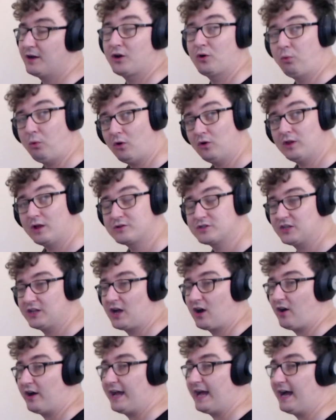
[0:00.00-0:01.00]
Quarter notes on
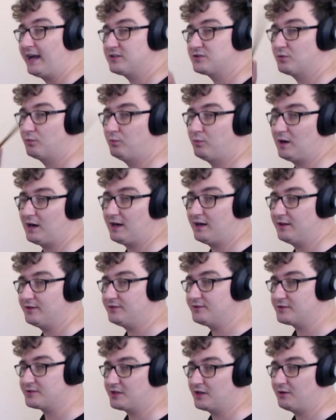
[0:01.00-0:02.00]
the hi-hat, one,
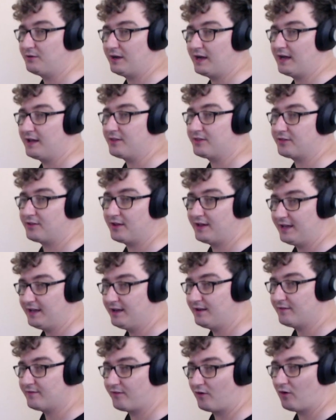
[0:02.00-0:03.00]
two, and
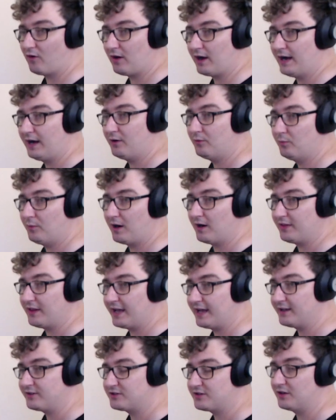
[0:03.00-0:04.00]
three, four, and one,
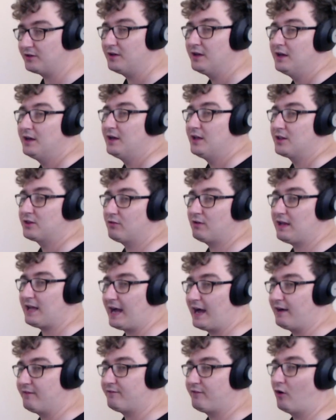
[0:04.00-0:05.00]
and two, three,
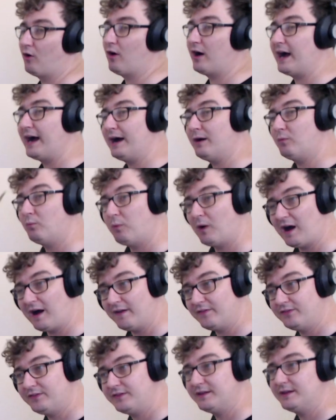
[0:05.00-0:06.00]
and four, and
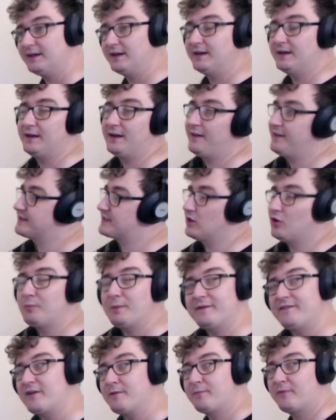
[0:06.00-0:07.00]
one. There's a little
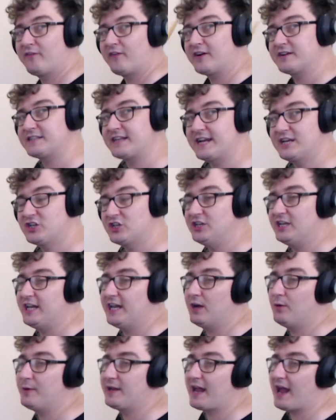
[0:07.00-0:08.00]
bit of improvisation
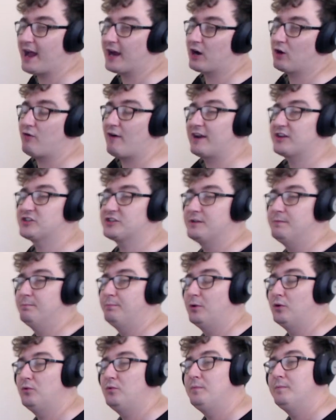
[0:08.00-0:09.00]
here. We get a crash
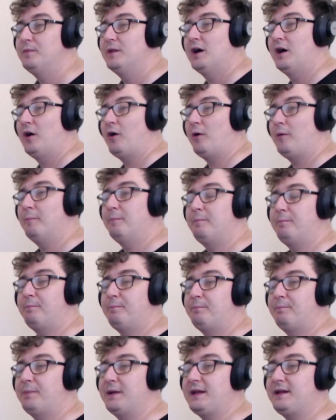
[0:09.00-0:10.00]
cymbal on
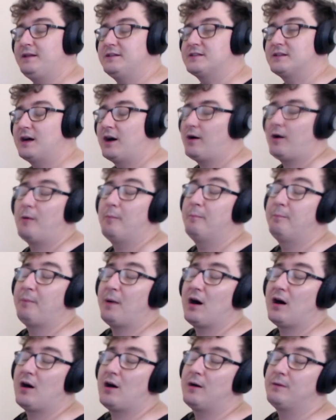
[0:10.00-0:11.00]
beat, uh, on
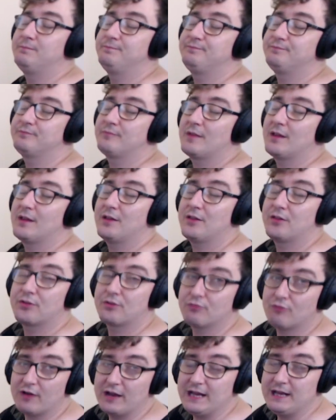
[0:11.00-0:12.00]
bar
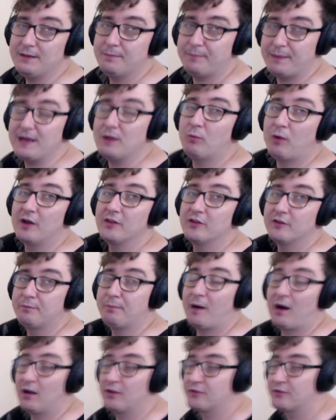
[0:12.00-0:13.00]
three, beat one of
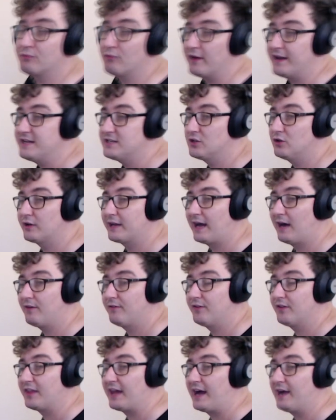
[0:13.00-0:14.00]
bar three, so look
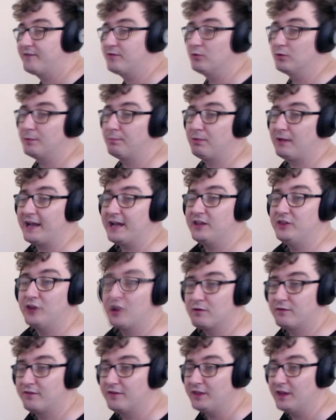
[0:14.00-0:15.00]
out for that if you want to play it
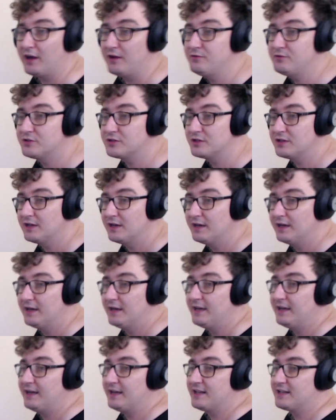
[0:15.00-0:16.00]
note for note.
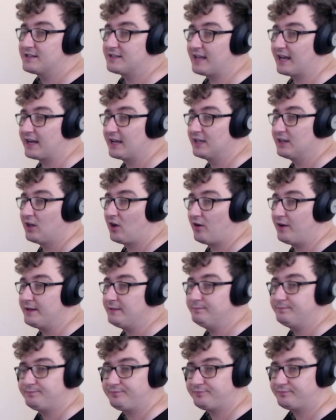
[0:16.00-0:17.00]
Second
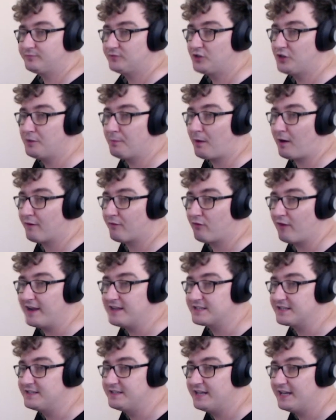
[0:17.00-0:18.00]
line, Two bar
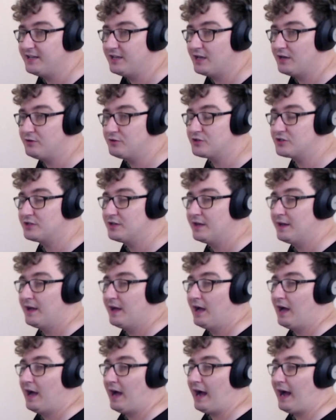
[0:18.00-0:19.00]
phrase continues,
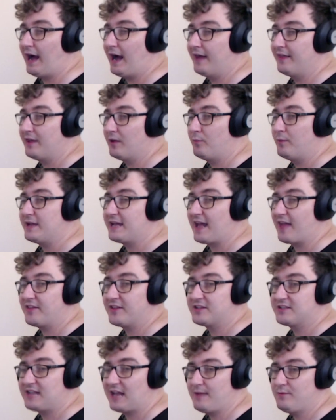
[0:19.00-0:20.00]
and then we get
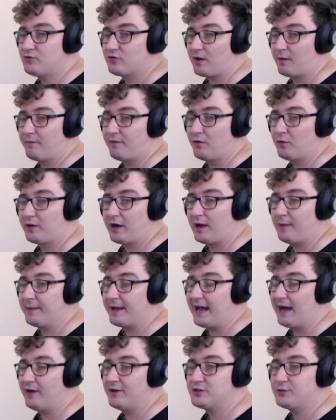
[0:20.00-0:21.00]
the same drum fill
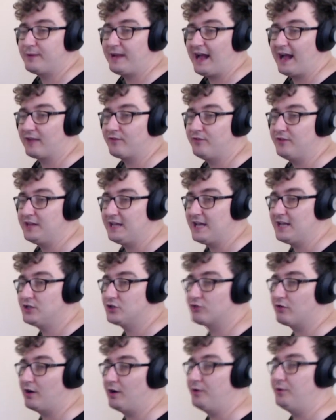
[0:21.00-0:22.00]
coming out as we had for the
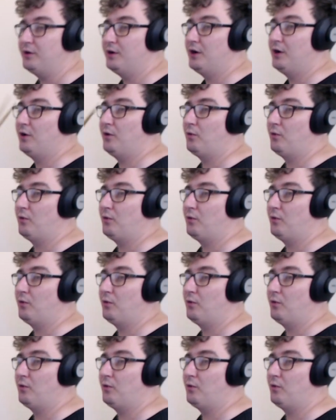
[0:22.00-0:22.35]
intro.